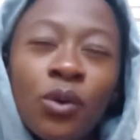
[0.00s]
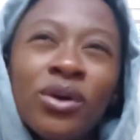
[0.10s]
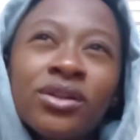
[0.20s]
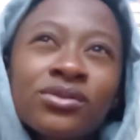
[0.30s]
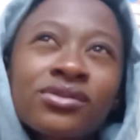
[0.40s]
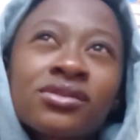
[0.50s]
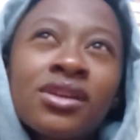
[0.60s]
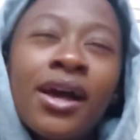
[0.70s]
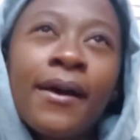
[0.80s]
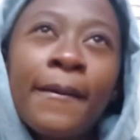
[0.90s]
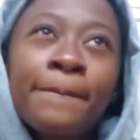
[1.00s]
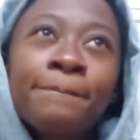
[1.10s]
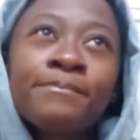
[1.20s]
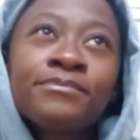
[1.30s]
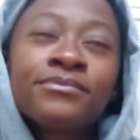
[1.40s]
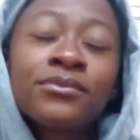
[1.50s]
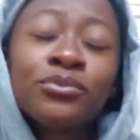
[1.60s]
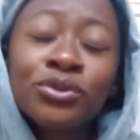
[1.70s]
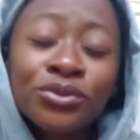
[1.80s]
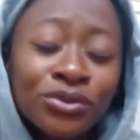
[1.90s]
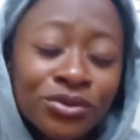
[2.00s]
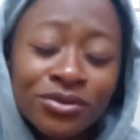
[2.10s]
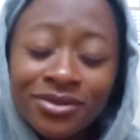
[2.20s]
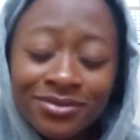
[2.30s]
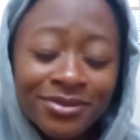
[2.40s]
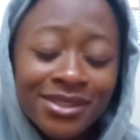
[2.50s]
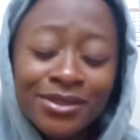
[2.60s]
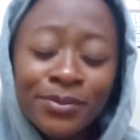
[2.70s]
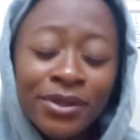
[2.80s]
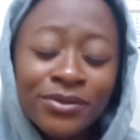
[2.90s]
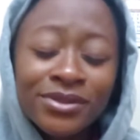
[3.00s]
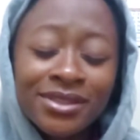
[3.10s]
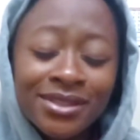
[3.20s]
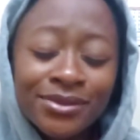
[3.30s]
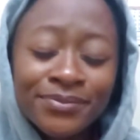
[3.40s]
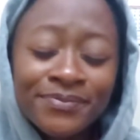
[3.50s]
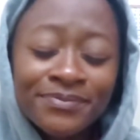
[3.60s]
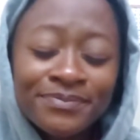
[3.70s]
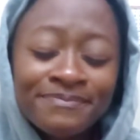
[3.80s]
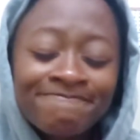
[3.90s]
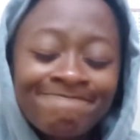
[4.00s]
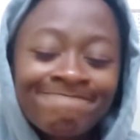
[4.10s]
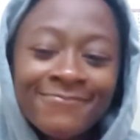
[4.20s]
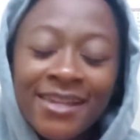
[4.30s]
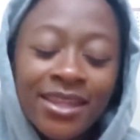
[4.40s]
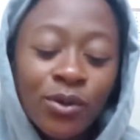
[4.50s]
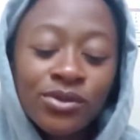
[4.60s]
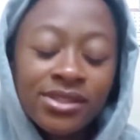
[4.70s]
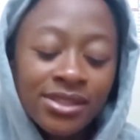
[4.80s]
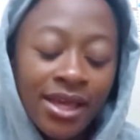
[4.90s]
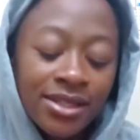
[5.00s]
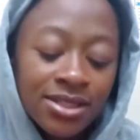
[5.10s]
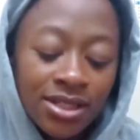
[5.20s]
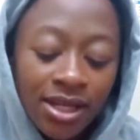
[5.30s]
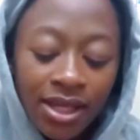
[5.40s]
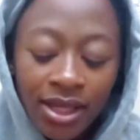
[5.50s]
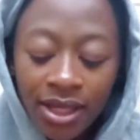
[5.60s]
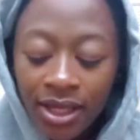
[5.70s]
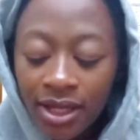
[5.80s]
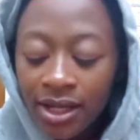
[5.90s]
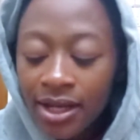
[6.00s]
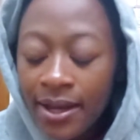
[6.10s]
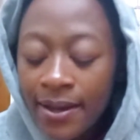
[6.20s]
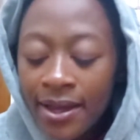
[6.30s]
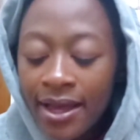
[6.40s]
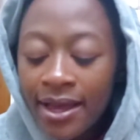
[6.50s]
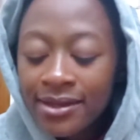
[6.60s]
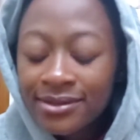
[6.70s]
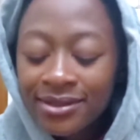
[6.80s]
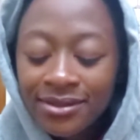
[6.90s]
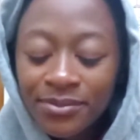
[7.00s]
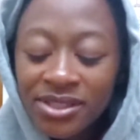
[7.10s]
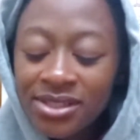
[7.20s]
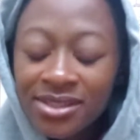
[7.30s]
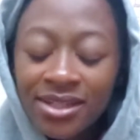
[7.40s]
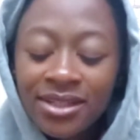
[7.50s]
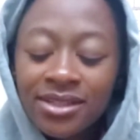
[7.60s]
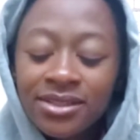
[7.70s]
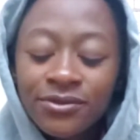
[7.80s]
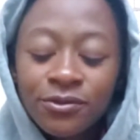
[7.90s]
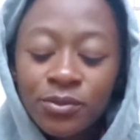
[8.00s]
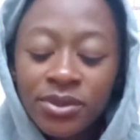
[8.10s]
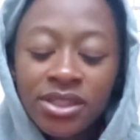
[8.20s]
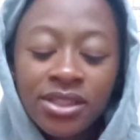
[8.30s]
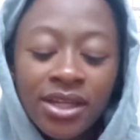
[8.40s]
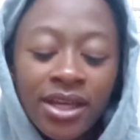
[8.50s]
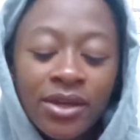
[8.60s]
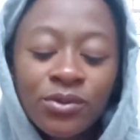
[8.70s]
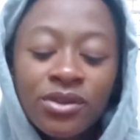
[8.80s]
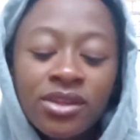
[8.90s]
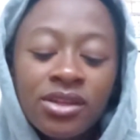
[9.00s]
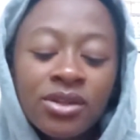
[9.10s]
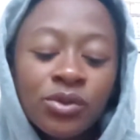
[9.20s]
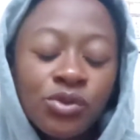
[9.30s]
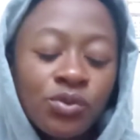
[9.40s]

what else? Um, Bruno missed the penalty. That was sad. Uh, Manchester United for me, I don't think